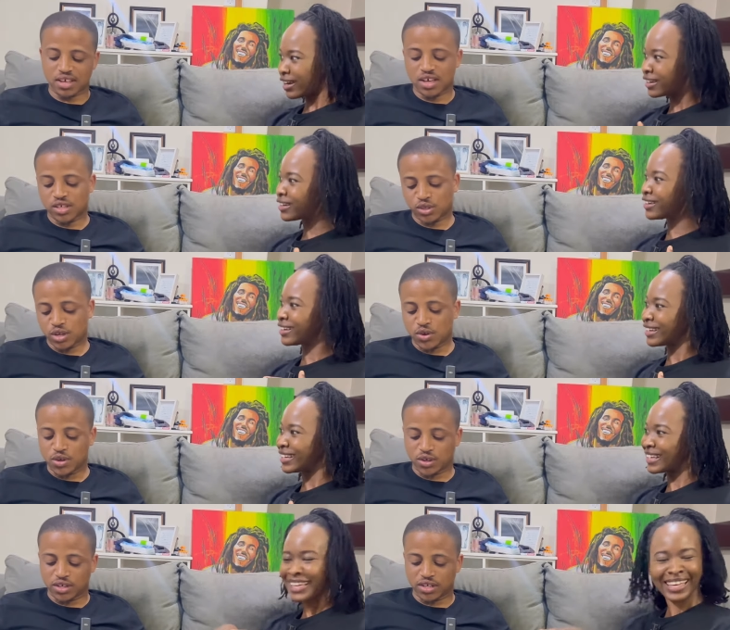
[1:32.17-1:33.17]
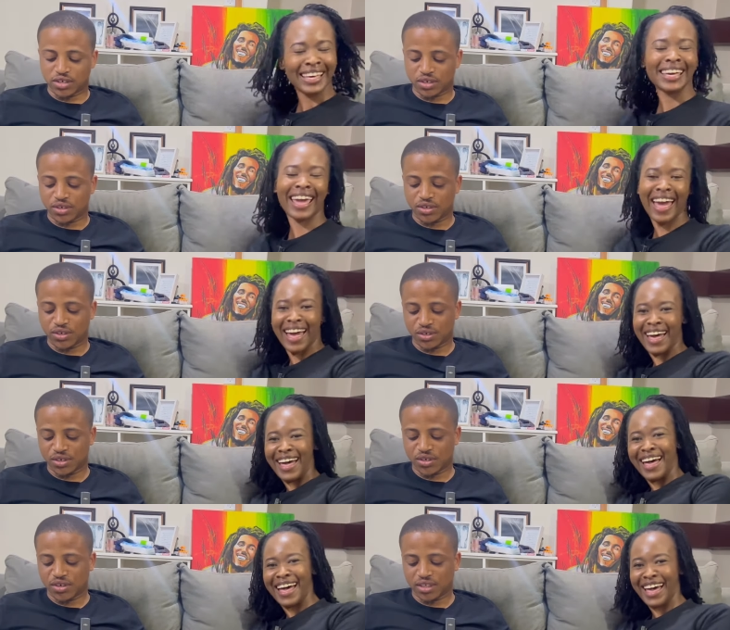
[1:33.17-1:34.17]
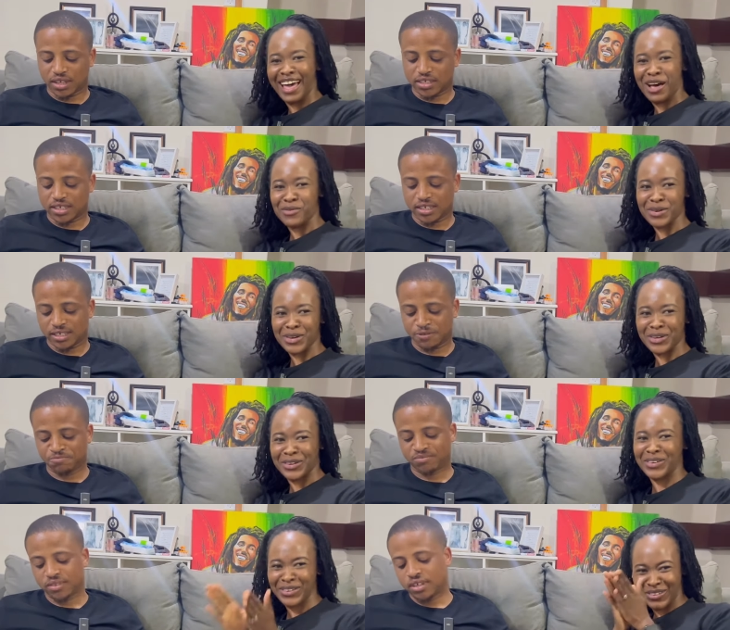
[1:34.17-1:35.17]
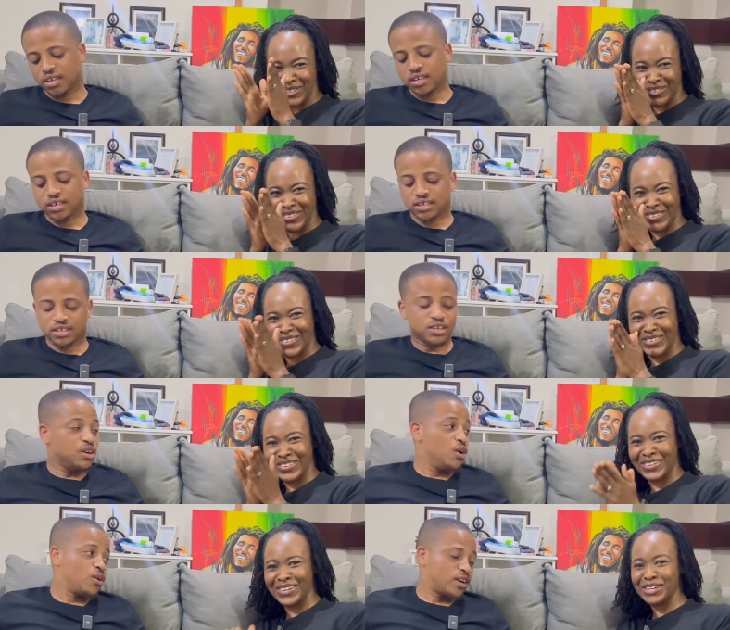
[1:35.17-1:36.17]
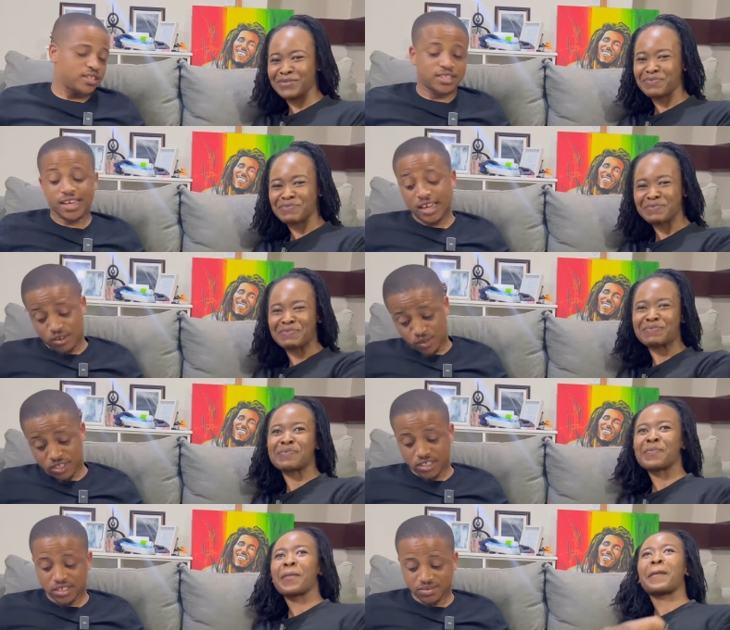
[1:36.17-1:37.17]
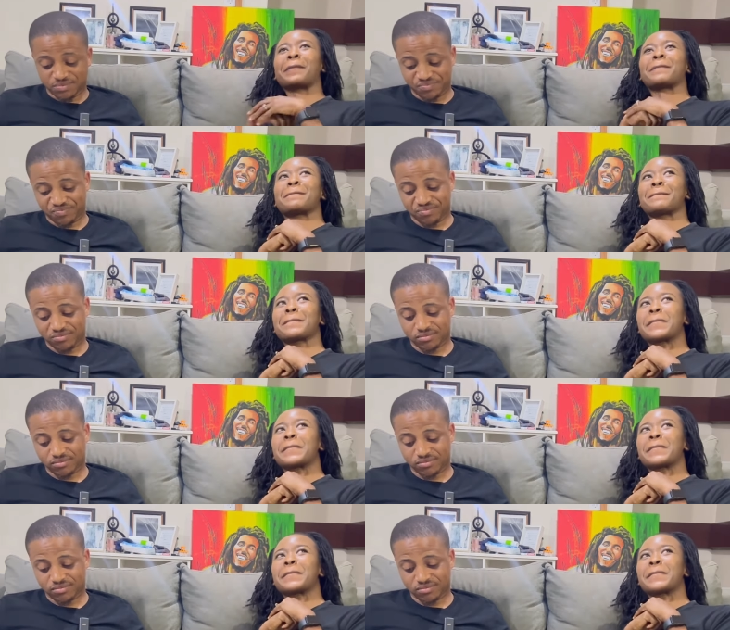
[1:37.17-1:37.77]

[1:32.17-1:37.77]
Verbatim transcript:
Speaker 1: Yeah. So anyway, you get, you, yeah. you, you, get that right. Okay, second question. Mm -hmm.